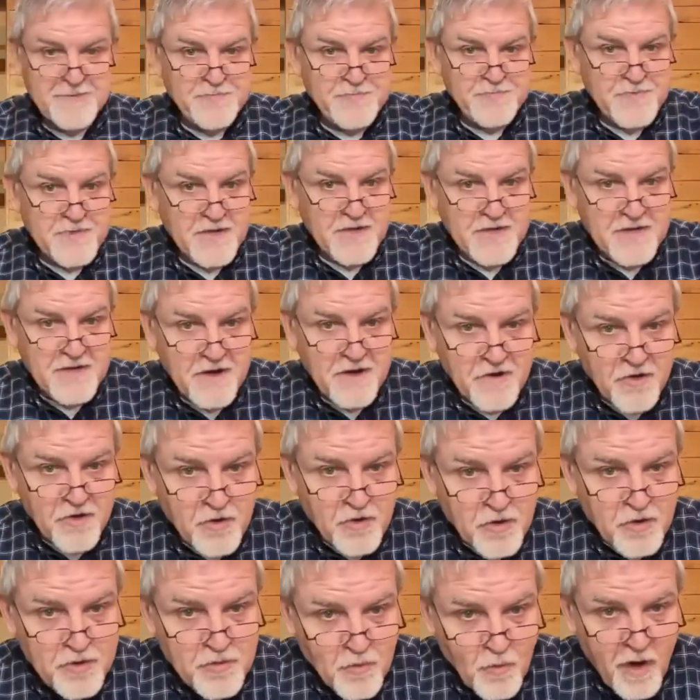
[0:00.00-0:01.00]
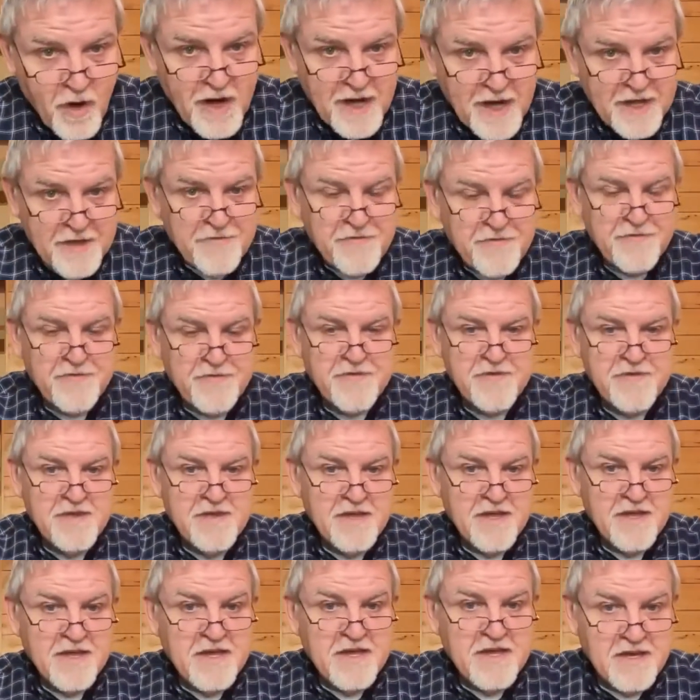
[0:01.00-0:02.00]
a good wife
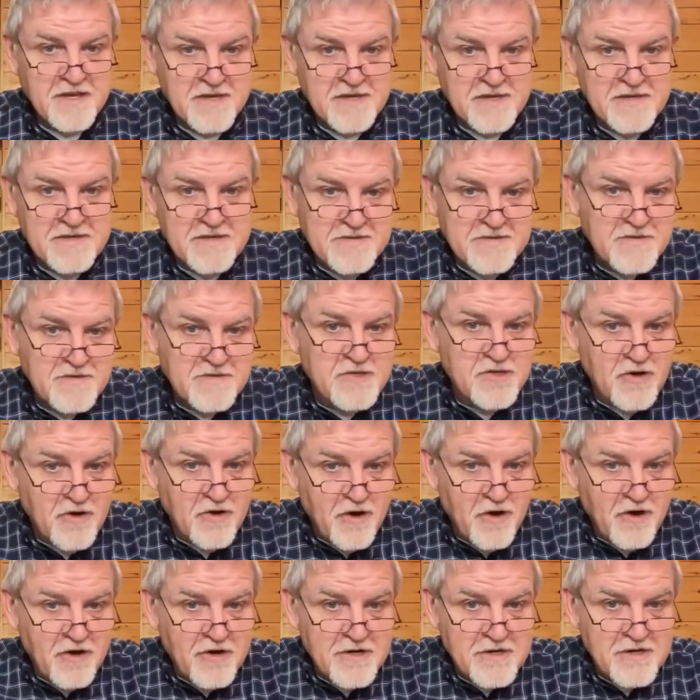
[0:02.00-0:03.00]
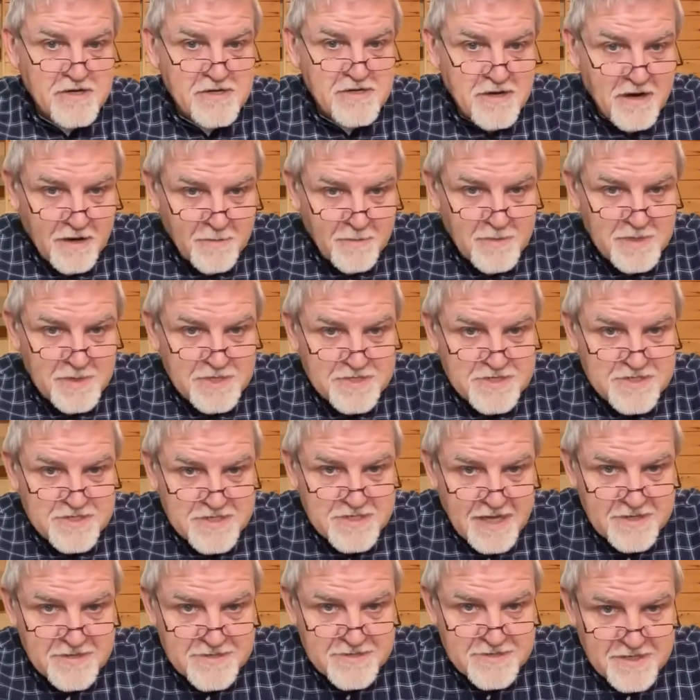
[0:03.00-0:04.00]
can talk common
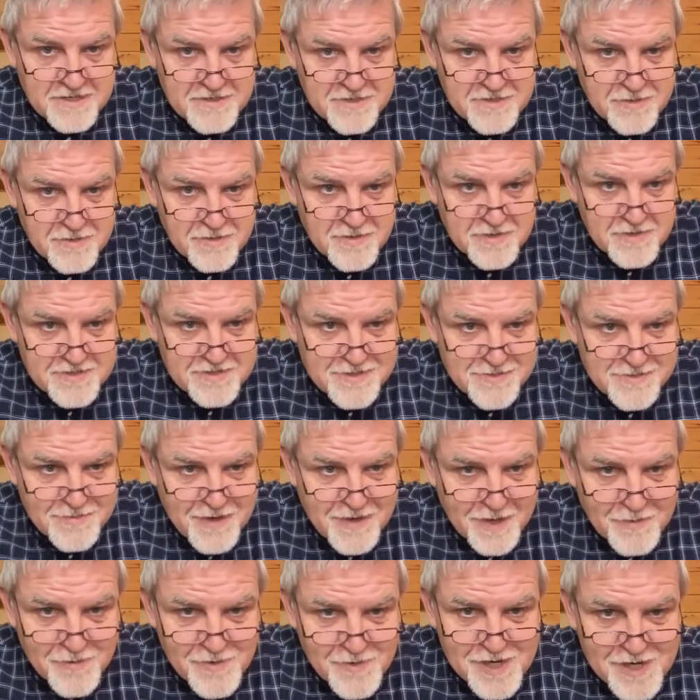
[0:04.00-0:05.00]
sense into us when we're